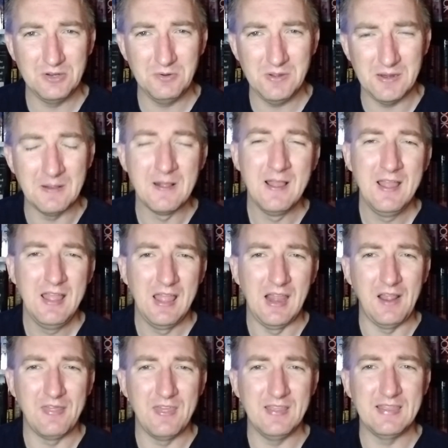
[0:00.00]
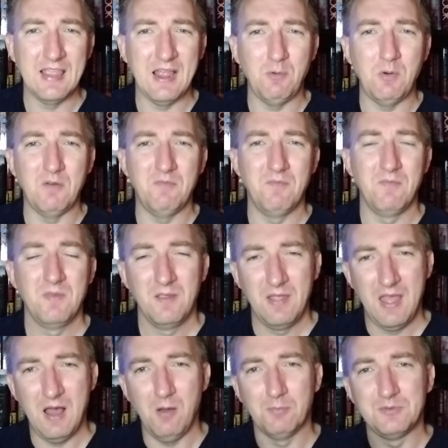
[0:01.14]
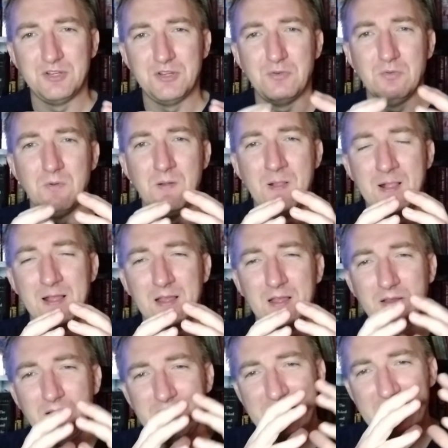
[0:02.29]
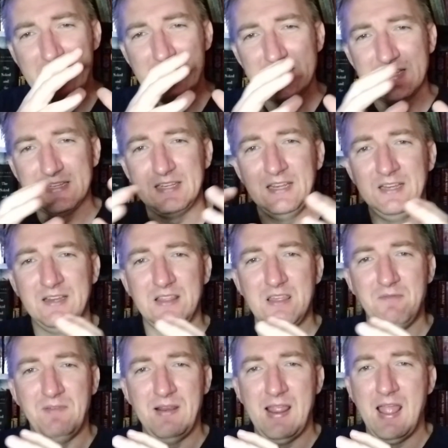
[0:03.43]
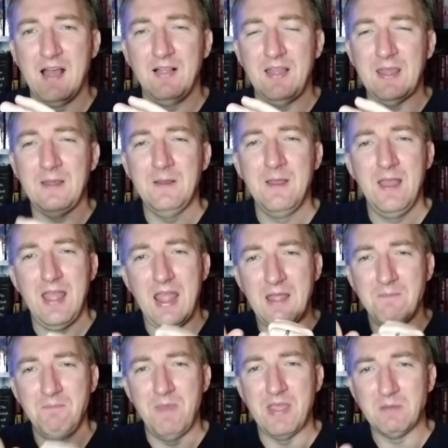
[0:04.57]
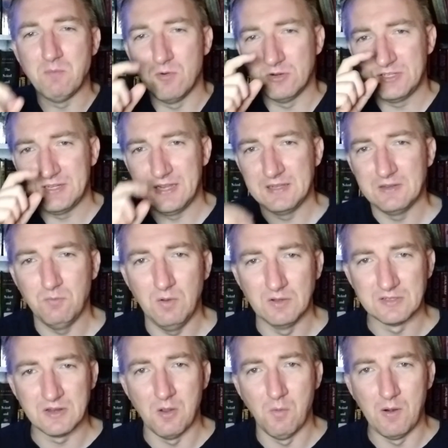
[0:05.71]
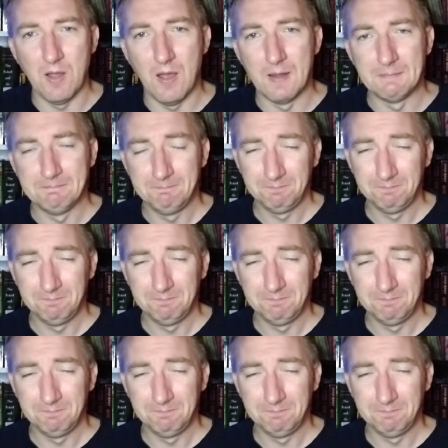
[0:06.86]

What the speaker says: to it, and I think that would have helped to ease us into the finale and make more sense of what's going on.